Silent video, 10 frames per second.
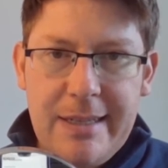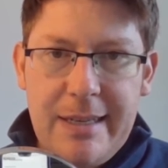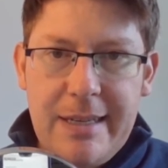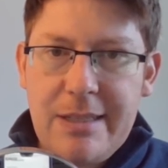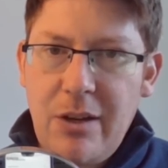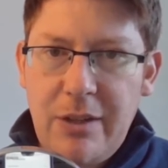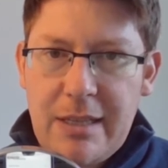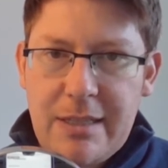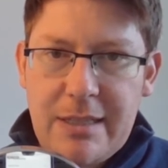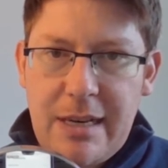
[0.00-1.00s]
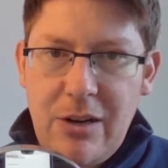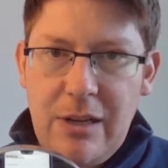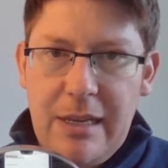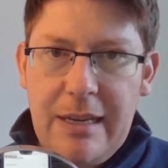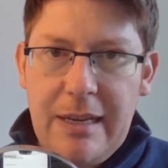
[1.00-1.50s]
It's not
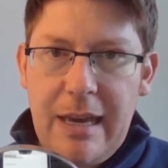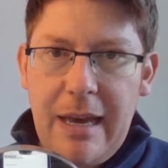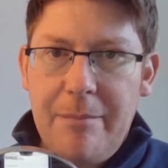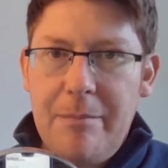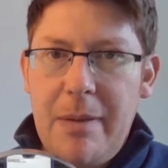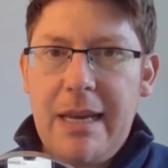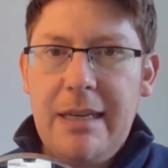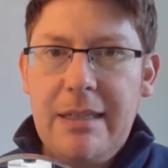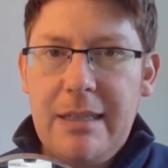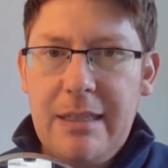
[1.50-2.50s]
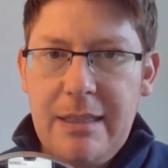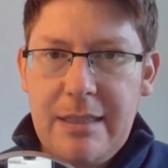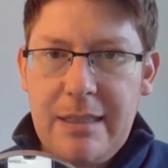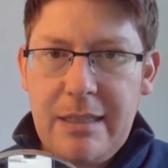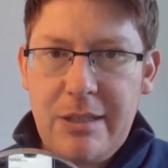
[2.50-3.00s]
necessarily making
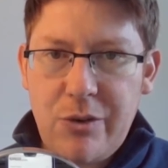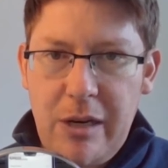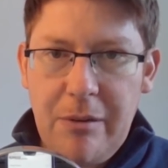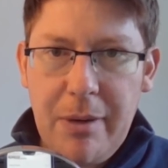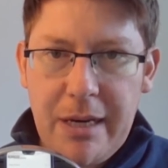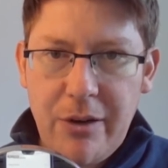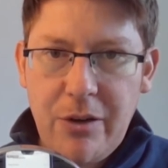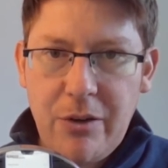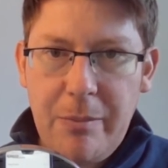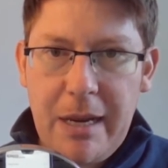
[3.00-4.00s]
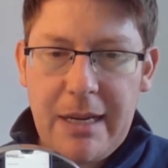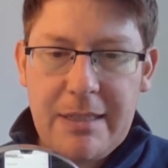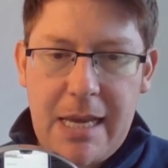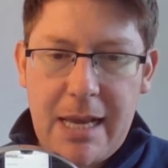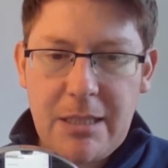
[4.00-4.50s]
the screen bigger or making
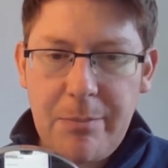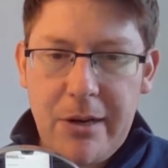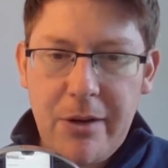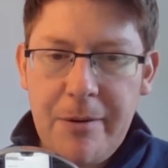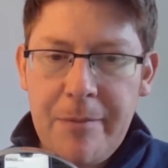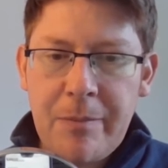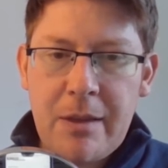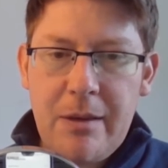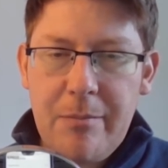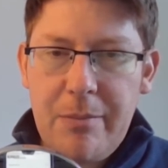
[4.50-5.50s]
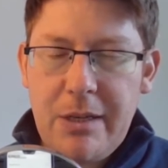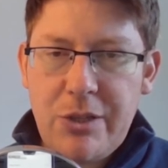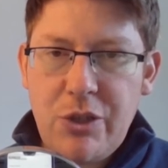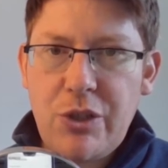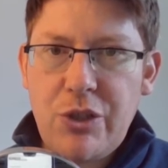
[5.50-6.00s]
text bigger, but it's
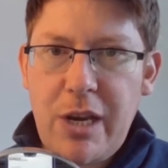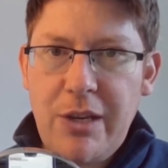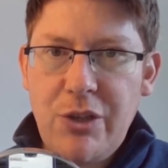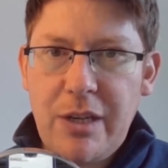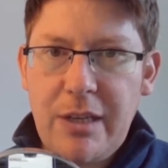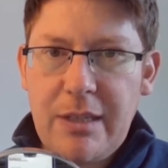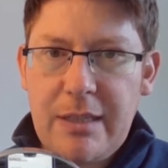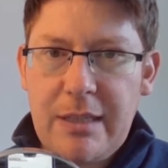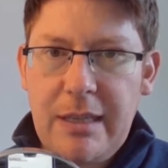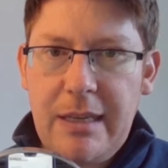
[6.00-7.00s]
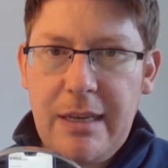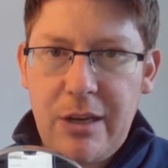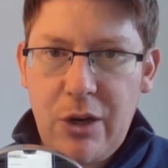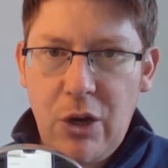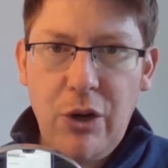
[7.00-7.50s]
just changing the
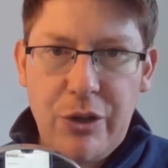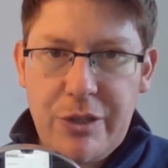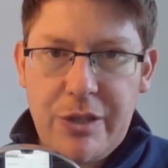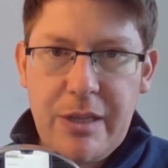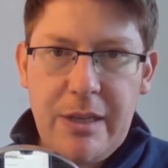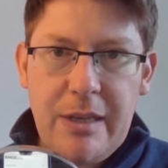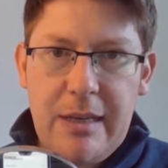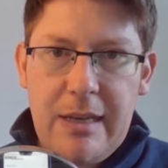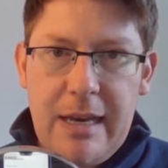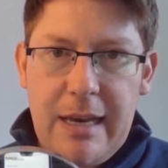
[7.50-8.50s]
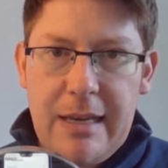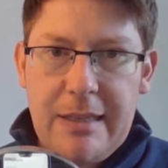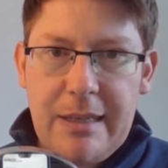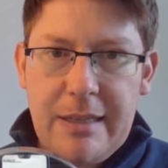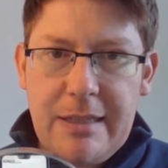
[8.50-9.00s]
colours
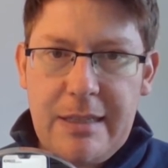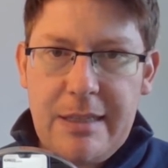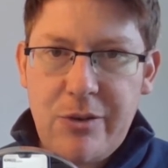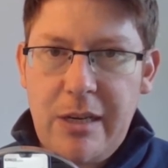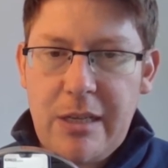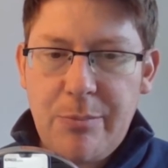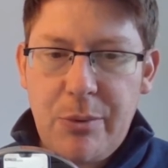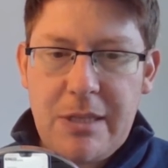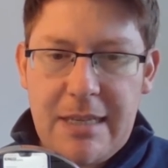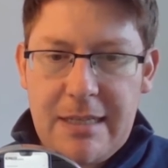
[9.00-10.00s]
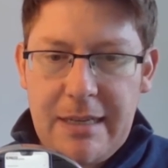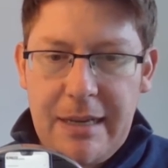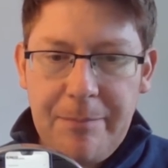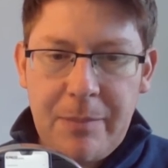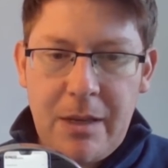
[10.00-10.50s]
that the screen is presented
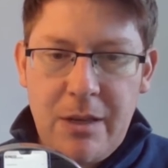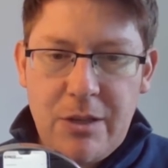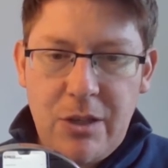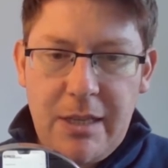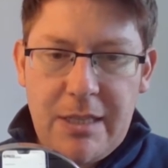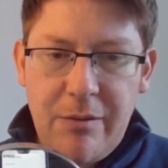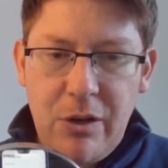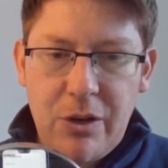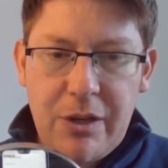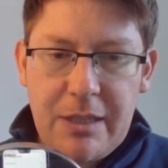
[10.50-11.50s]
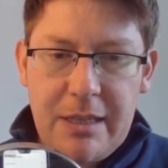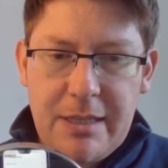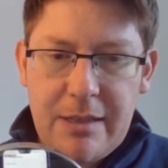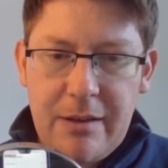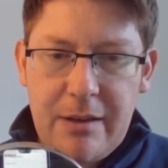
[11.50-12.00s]
in. So let's have a look at this.